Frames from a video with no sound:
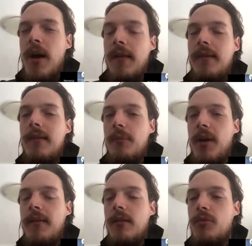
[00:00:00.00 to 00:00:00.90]
past the
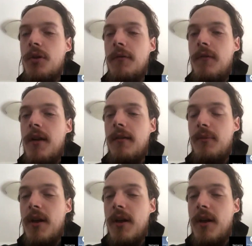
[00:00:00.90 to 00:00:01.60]
quarterfinals,